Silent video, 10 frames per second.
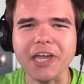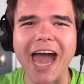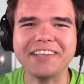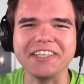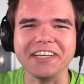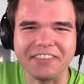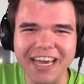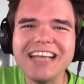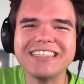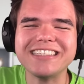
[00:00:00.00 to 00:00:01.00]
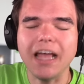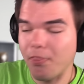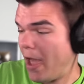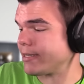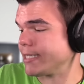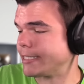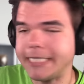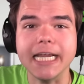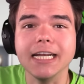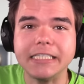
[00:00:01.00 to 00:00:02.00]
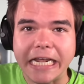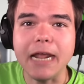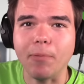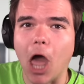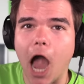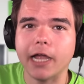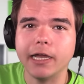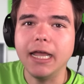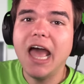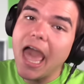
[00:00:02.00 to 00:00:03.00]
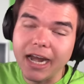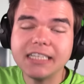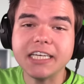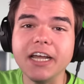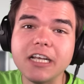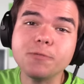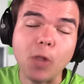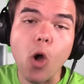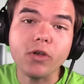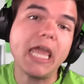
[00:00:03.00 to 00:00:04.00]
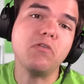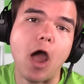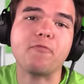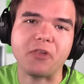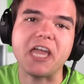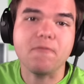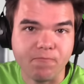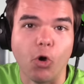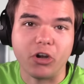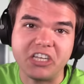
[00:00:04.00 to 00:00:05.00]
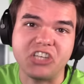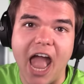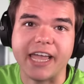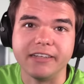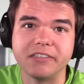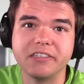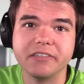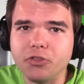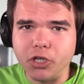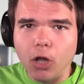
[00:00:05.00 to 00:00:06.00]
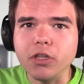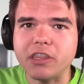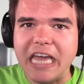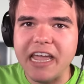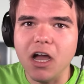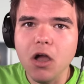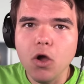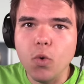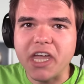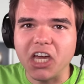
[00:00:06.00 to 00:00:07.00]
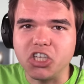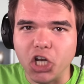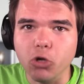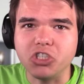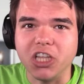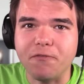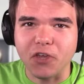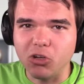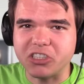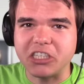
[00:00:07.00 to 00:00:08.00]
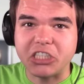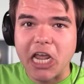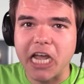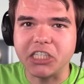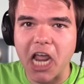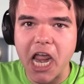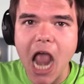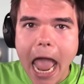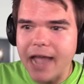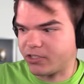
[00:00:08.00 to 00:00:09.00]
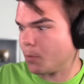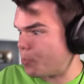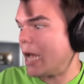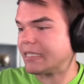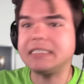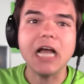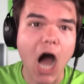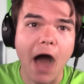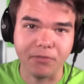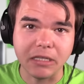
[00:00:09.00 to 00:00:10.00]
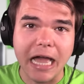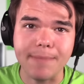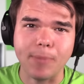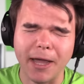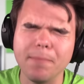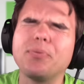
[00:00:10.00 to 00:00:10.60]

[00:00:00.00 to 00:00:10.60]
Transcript: you guys see this? That's a TNT block, and it's gonna explode in roughly 40 seconds. The only thing we can do to defuse this TNT is to press on the like button.